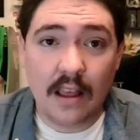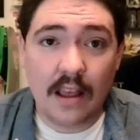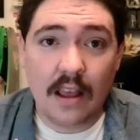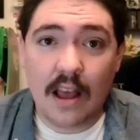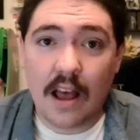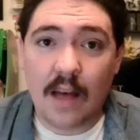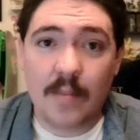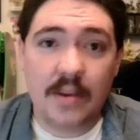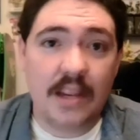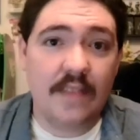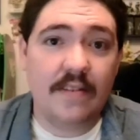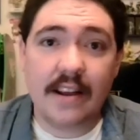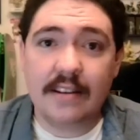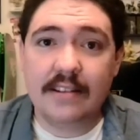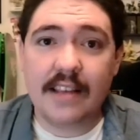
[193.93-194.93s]
And even
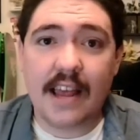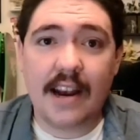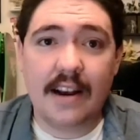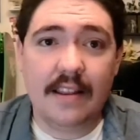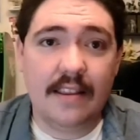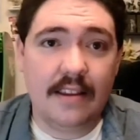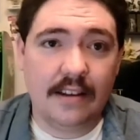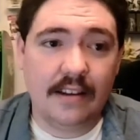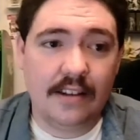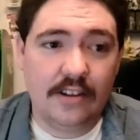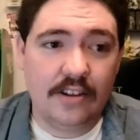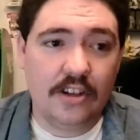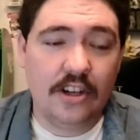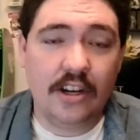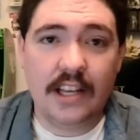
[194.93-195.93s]
outside of the
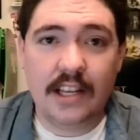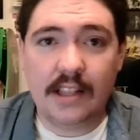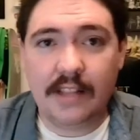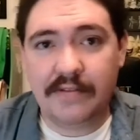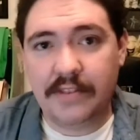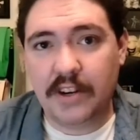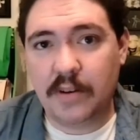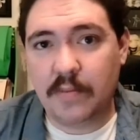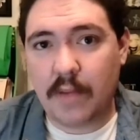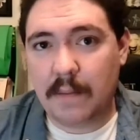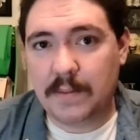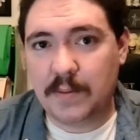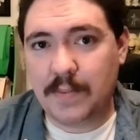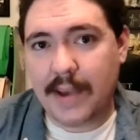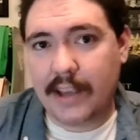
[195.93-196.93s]
nerdy live in your
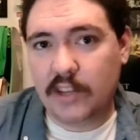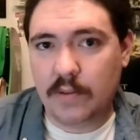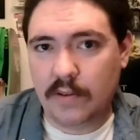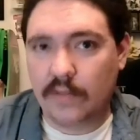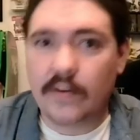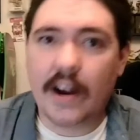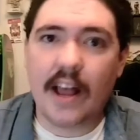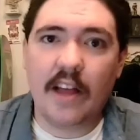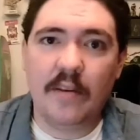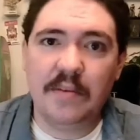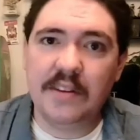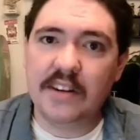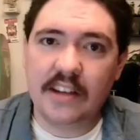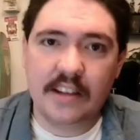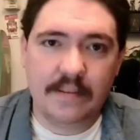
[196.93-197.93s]
mom's basement realm,
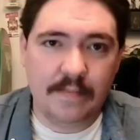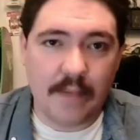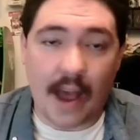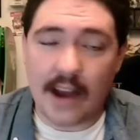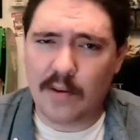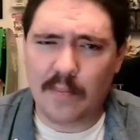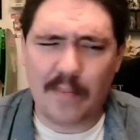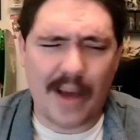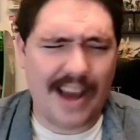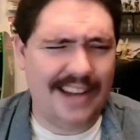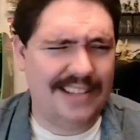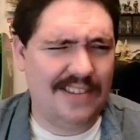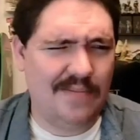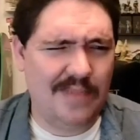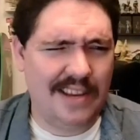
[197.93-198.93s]
I know bikes
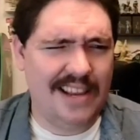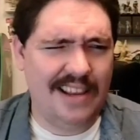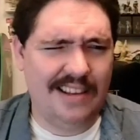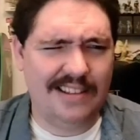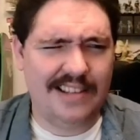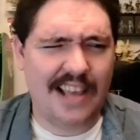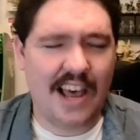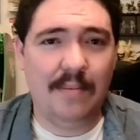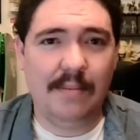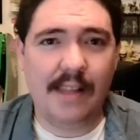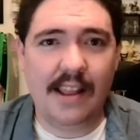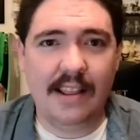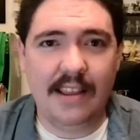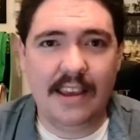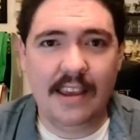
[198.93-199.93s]
have been getting scalped
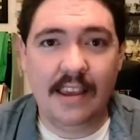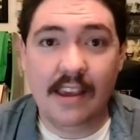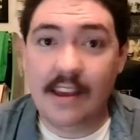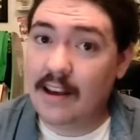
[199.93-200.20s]
lately.